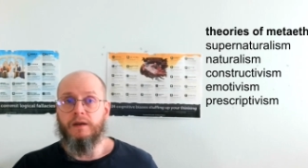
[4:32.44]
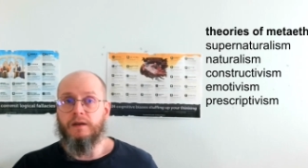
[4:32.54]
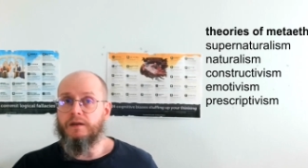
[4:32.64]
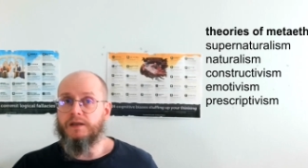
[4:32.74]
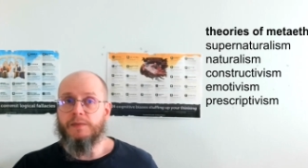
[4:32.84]

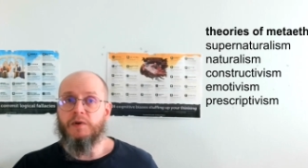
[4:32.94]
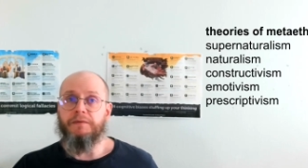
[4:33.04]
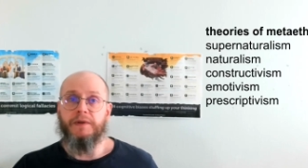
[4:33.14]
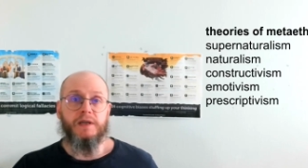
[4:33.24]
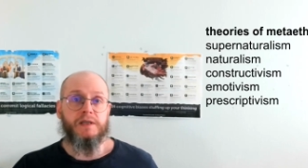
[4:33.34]
Some of
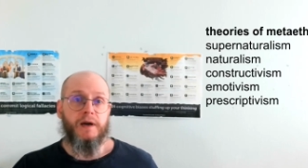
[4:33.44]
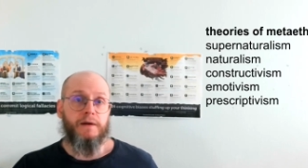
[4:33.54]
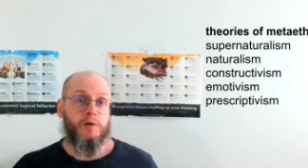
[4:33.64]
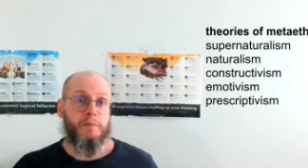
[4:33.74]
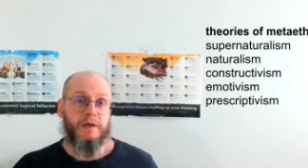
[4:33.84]
these
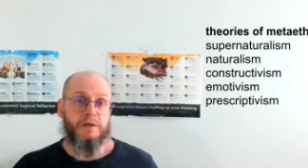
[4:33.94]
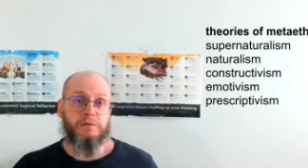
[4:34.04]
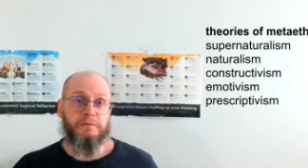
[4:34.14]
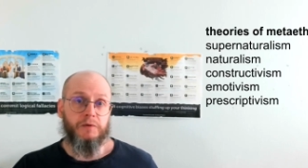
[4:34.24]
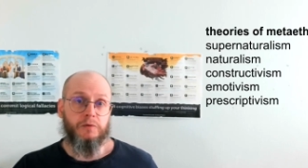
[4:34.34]

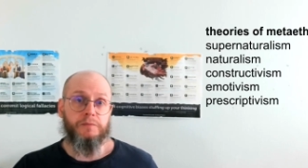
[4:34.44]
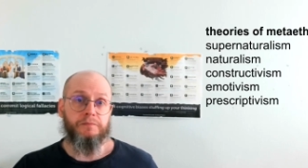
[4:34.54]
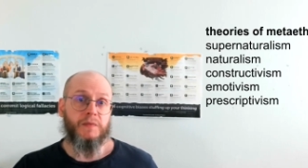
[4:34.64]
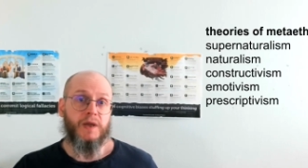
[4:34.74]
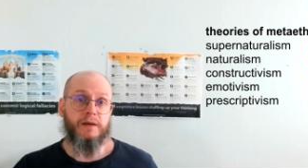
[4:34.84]
aforementioned views
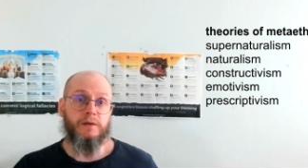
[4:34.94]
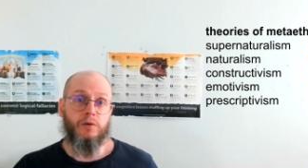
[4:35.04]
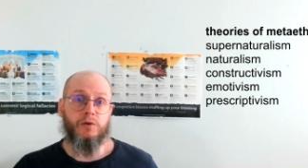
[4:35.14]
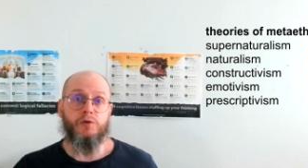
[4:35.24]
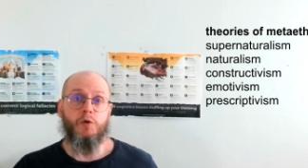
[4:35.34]
can
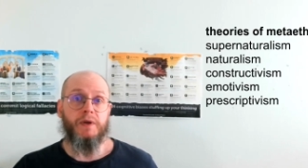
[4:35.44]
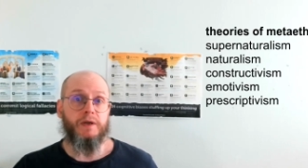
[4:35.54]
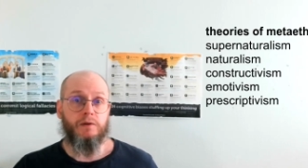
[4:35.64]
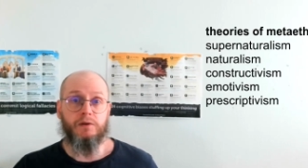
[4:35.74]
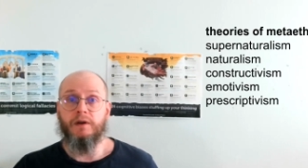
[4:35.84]
also be
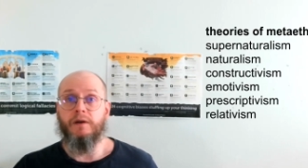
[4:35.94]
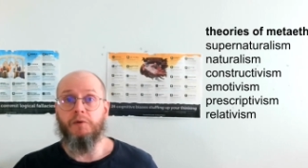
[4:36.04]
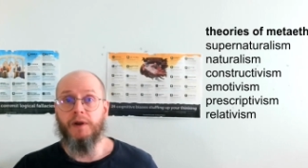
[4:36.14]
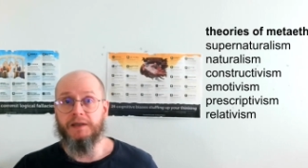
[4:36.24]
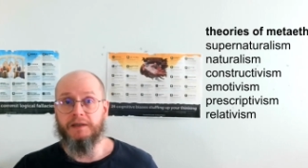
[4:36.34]
called
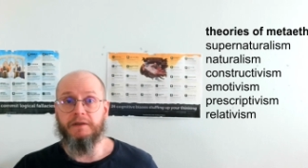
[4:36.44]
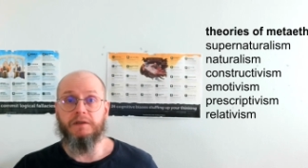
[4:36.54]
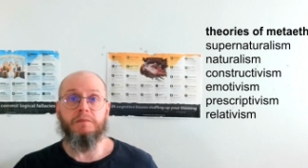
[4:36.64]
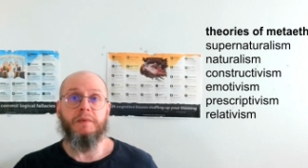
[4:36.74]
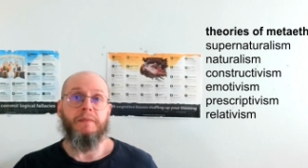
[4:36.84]

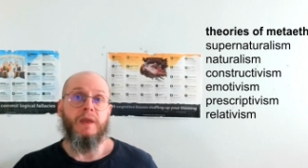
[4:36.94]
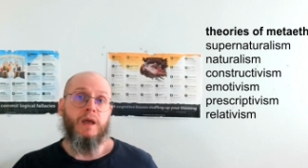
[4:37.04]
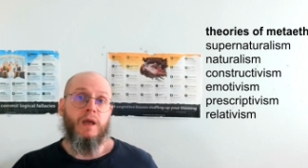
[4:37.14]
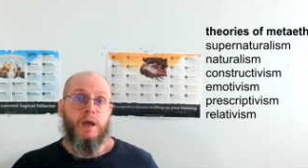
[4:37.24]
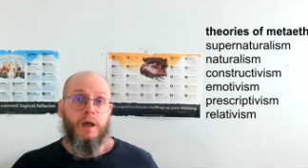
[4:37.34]
relativism,
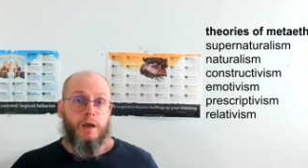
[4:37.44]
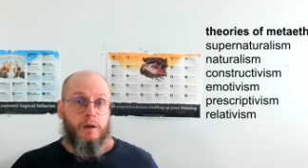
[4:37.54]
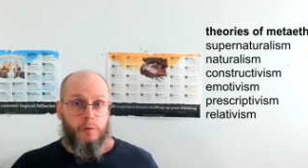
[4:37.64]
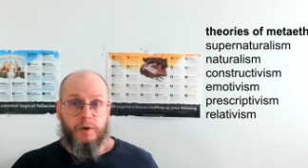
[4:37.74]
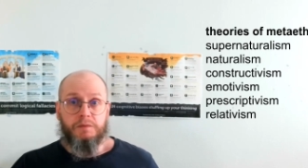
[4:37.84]

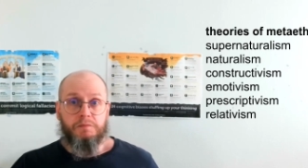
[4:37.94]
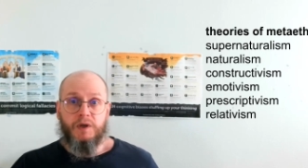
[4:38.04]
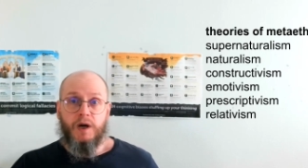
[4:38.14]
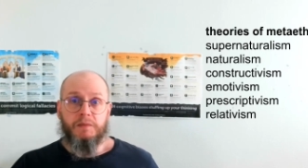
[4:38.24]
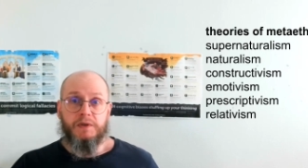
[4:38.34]
which
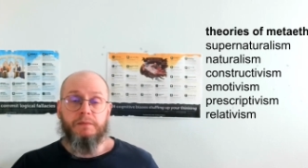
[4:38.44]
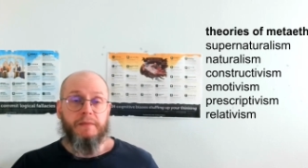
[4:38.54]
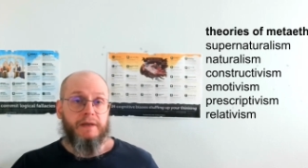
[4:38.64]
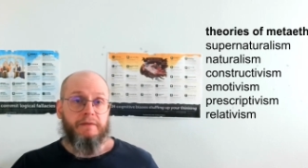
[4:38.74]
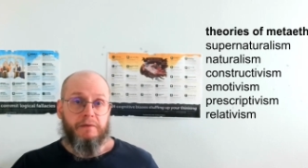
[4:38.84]
comes in
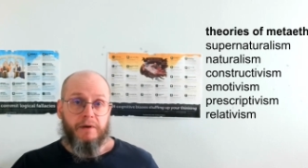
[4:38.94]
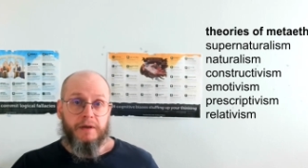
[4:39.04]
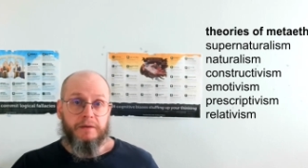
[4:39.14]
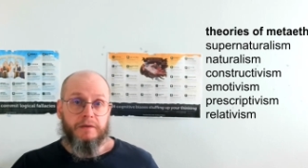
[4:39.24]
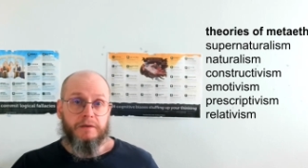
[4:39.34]
many
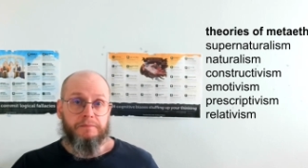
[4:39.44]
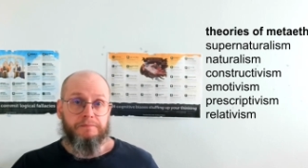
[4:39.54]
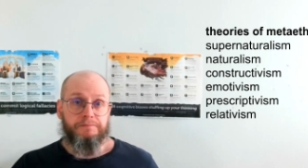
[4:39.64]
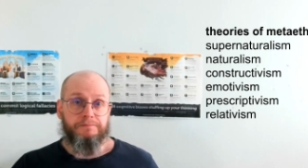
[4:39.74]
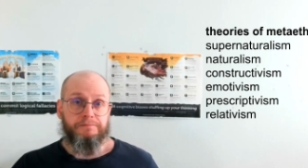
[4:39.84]
varieties.
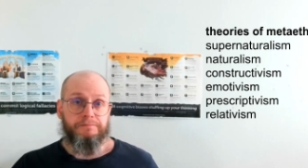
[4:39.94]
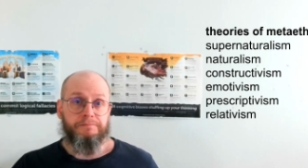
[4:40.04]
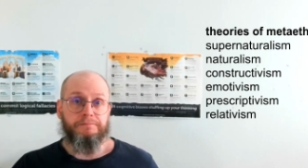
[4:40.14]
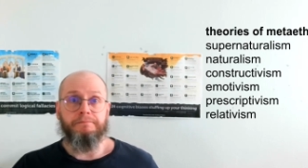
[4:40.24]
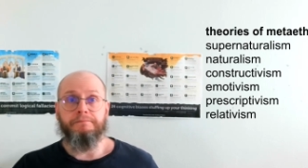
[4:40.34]

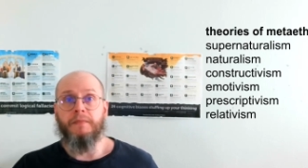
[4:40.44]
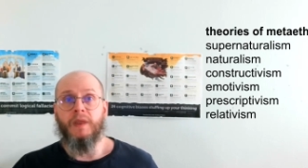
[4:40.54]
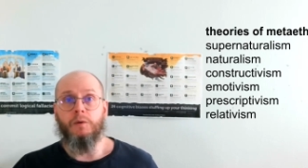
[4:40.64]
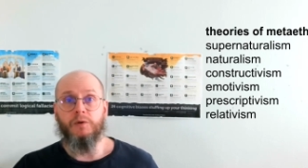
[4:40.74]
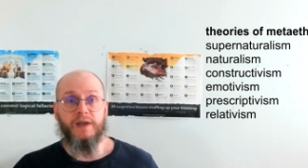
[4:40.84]

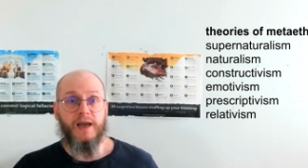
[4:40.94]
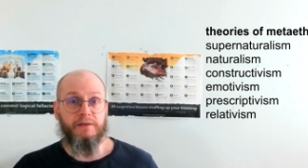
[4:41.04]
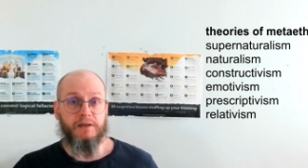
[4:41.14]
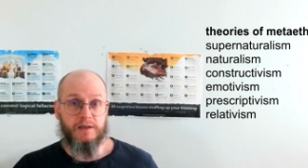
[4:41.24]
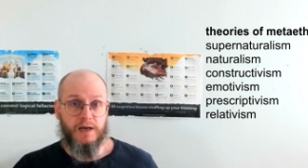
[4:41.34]
What they have
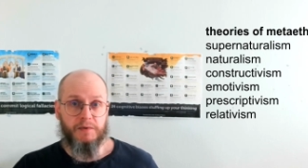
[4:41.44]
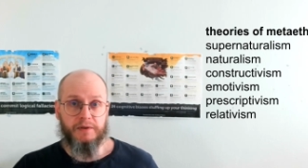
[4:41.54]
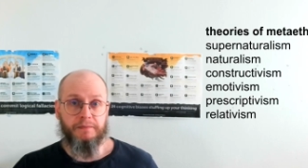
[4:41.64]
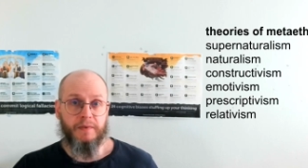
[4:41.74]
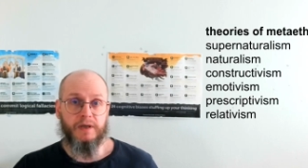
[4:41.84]
in
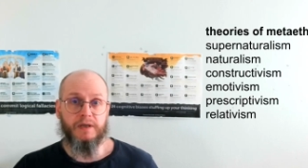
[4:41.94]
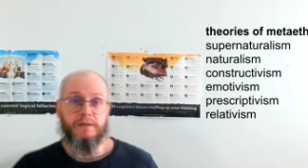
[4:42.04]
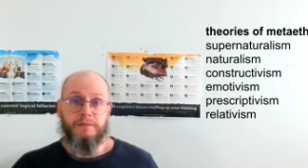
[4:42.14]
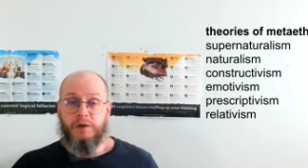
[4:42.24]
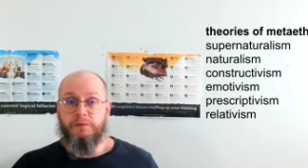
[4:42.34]
common is
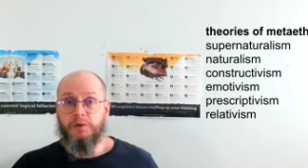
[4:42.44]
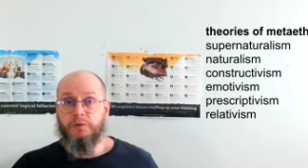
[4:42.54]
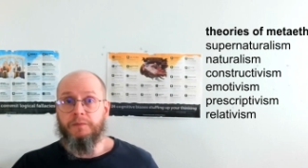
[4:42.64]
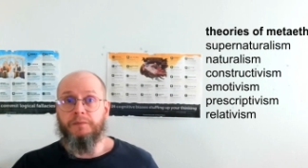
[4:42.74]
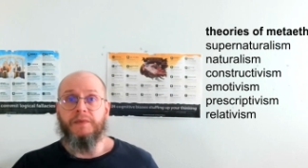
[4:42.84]
the
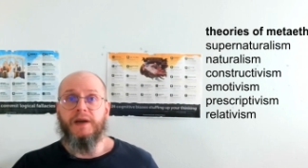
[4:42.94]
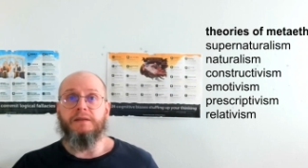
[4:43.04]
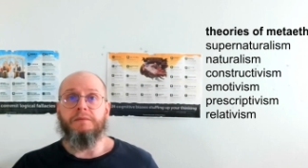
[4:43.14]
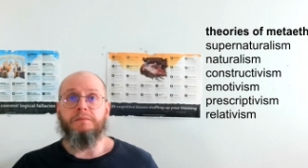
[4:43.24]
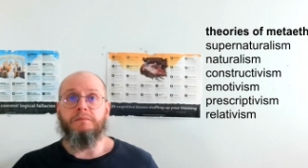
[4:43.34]
view
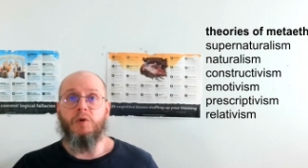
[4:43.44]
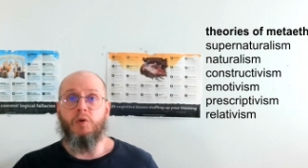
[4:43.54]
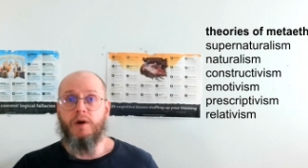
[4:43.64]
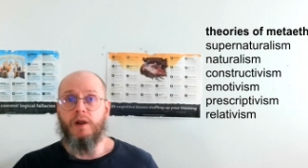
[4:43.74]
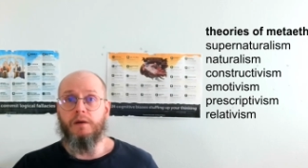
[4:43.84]
that
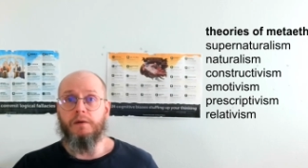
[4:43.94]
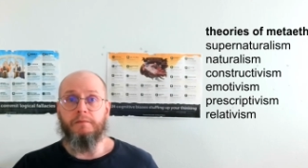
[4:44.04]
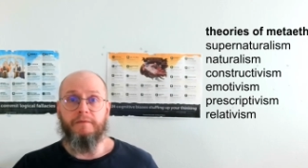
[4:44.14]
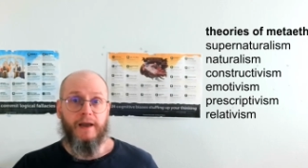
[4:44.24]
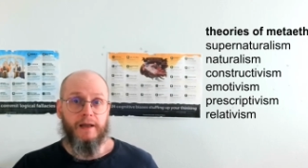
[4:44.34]
moral
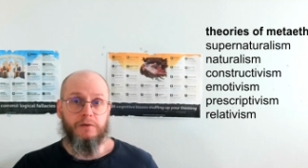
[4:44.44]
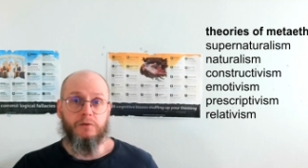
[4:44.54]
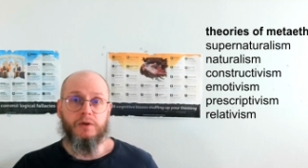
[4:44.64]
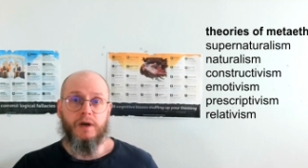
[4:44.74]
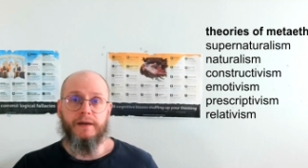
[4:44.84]

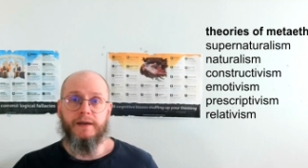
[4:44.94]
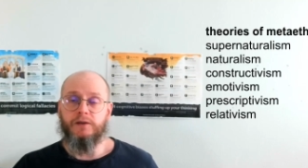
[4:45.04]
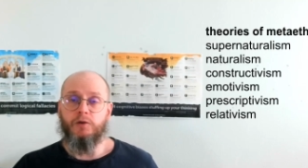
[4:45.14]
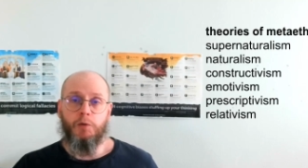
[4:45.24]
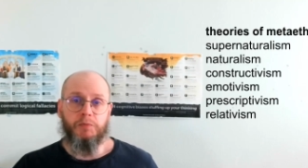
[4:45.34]
values are not
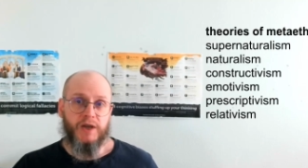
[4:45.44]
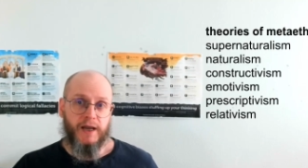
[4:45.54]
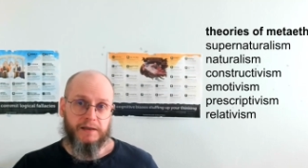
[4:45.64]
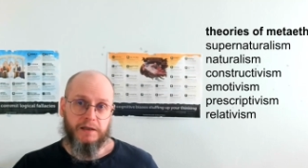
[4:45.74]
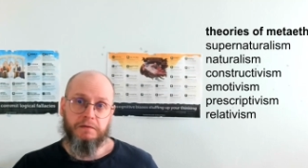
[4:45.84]

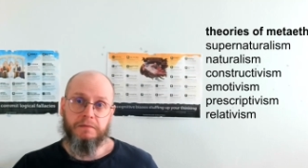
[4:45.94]
objective,